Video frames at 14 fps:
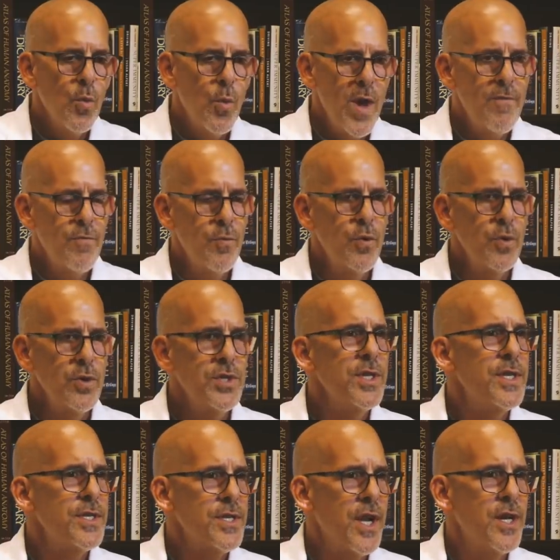we have rules in
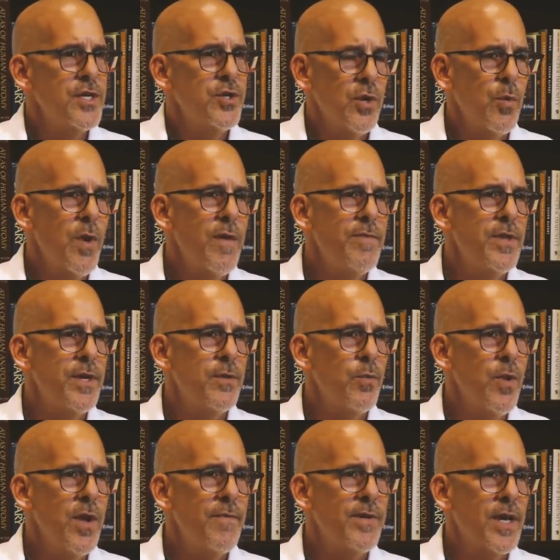this country, and we have the
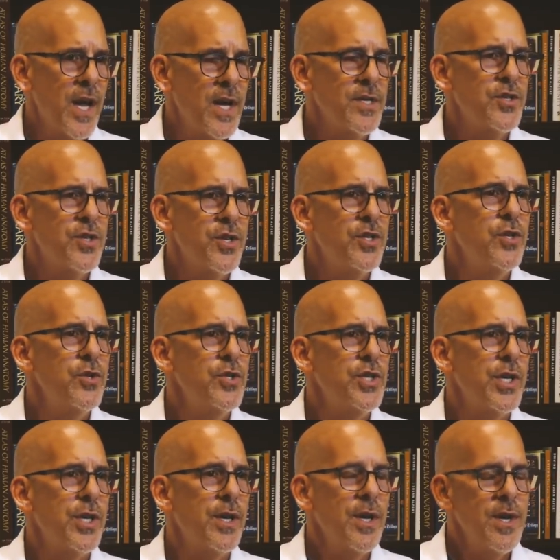we have a
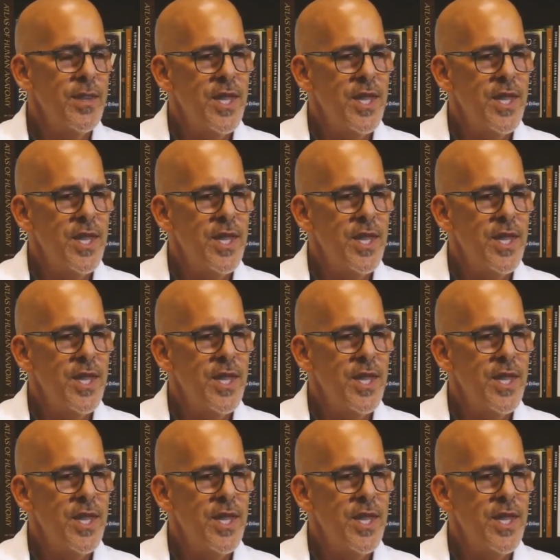constitution